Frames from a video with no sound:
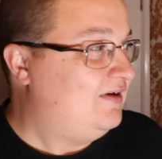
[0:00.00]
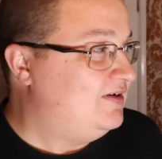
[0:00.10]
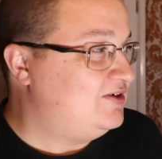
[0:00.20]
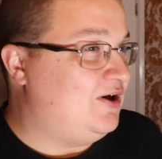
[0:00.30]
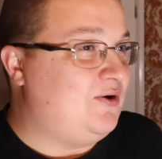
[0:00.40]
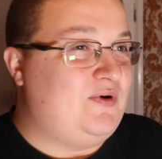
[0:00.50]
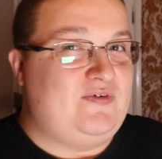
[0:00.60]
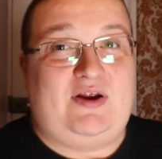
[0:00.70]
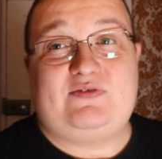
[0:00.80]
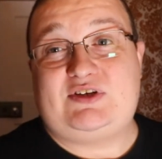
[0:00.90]
So if
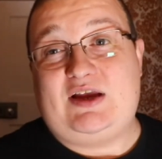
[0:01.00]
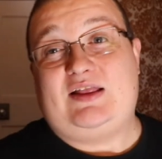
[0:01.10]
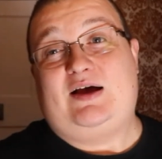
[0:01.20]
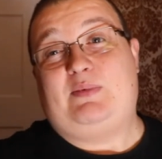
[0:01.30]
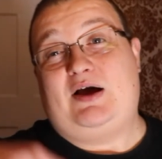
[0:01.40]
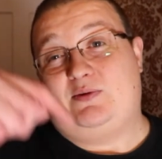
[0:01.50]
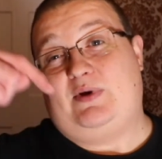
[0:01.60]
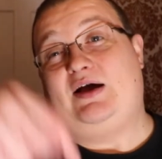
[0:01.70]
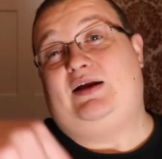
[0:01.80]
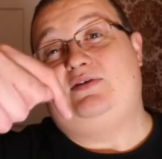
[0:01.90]
you haven't seen that, by the
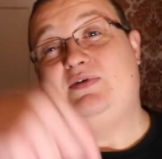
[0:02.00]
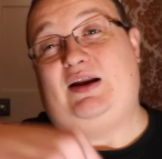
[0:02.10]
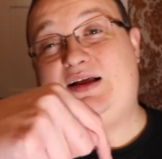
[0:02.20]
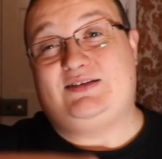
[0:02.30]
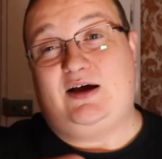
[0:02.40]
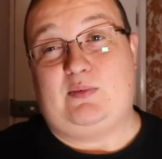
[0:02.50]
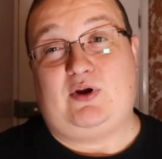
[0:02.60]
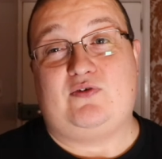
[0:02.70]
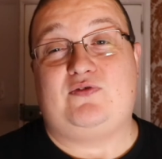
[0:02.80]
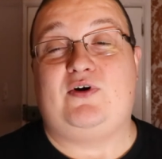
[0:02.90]
way, I'll leave it linked down
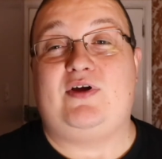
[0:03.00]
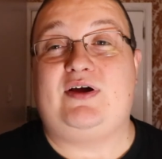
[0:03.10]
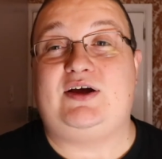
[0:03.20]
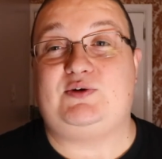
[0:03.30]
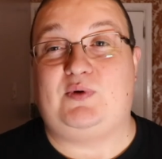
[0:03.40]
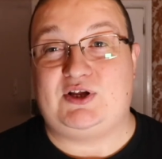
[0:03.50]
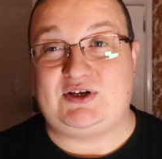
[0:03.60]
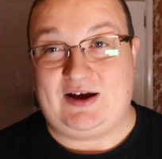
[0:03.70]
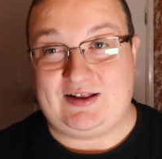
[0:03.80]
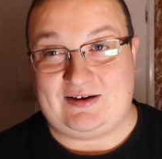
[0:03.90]
below for you in case you want to
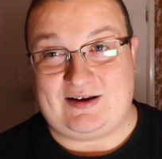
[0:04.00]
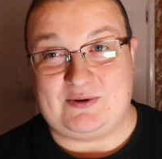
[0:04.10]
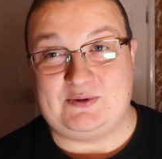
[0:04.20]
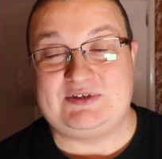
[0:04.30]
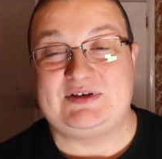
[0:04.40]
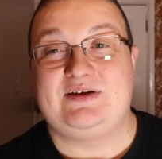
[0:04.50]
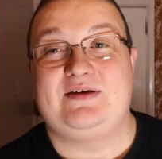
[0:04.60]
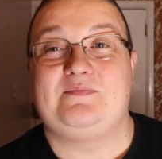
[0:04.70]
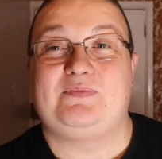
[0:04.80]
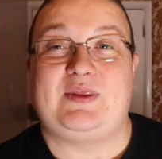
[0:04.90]
check that out.
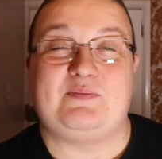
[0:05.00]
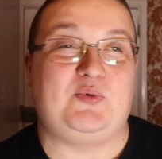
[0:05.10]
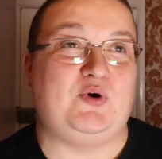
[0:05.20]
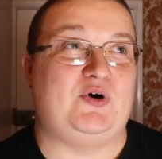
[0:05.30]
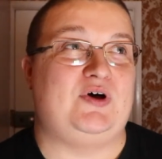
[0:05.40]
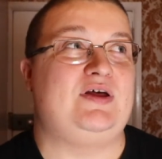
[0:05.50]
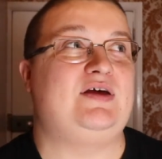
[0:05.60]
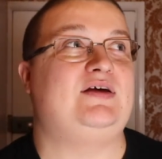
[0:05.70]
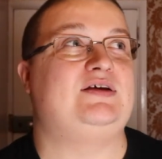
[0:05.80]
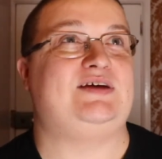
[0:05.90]
But
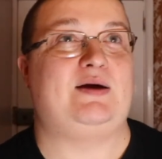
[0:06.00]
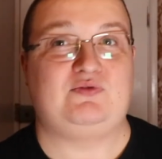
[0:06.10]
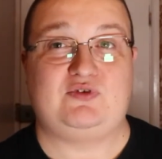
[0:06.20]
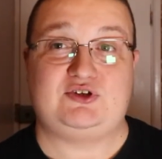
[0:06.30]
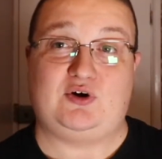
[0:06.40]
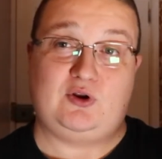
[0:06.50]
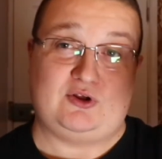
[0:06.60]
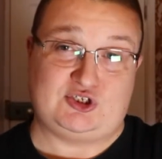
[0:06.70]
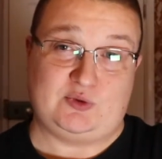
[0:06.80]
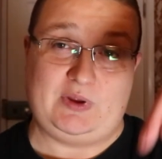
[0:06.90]
Sam's video will
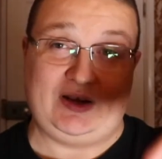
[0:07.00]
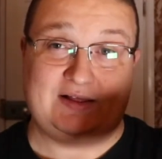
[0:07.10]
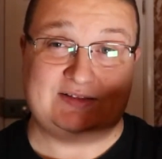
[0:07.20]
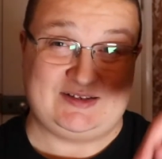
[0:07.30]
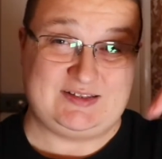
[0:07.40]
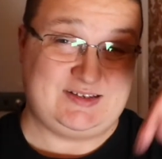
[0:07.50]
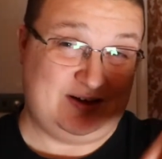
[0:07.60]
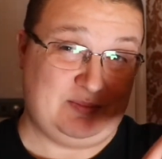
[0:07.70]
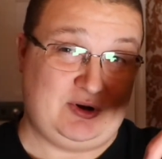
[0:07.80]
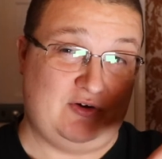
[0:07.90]
also be linked
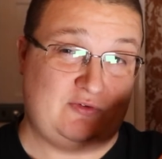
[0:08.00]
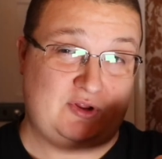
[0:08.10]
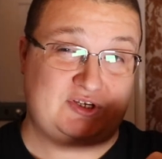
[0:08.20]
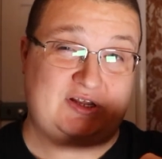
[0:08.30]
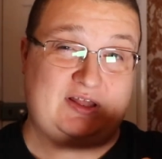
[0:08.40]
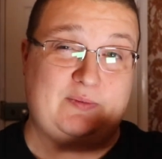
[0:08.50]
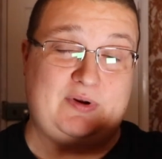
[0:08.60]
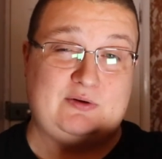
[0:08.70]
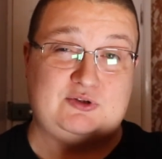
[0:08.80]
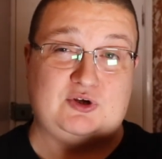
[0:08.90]
down below if you want to check that
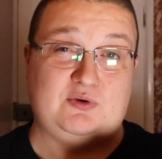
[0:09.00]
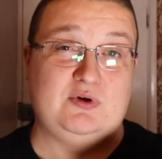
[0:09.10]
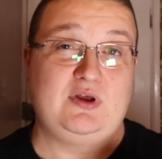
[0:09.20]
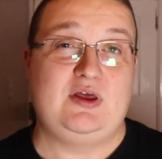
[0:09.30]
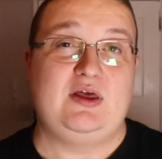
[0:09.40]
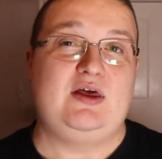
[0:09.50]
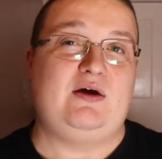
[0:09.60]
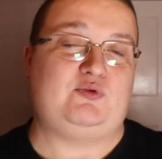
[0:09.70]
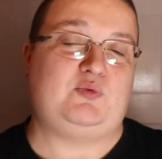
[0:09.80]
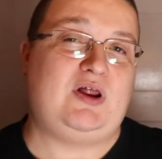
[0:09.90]
one out too.
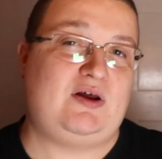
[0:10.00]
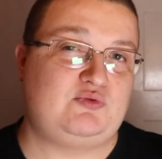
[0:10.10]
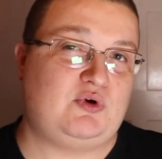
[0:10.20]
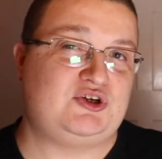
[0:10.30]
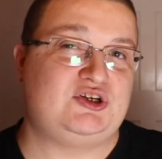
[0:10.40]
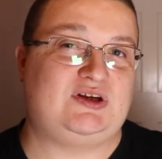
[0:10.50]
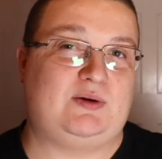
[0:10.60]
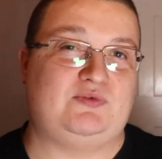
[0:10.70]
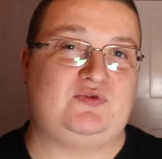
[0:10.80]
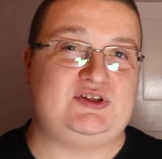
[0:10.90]
It was while I was watching
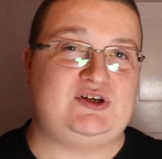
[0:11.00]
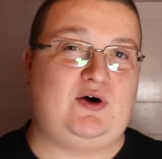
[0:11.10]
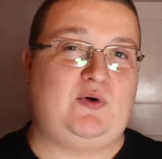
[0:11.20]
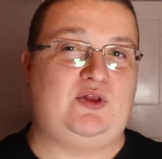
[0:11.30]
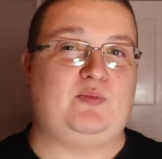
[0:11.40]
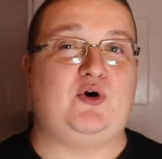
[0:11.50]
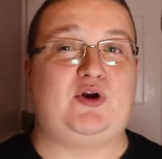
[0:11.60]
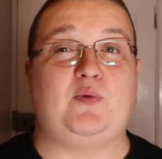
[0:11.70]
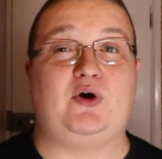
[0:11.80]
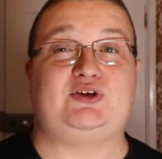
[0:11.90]
Sam's video, and the more
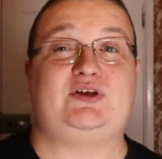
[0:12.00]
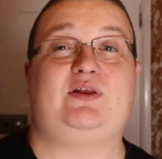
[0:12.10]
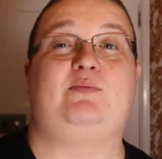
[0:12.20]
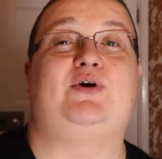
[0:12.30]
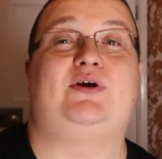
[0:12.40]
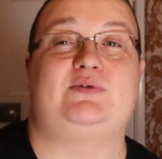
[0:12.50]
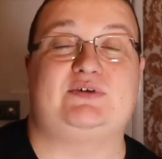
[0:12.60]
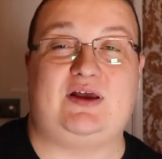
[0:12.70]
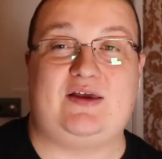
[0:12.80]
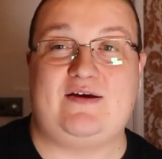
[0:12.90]
I watched it, the more I
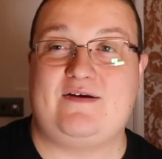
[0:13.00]
was like,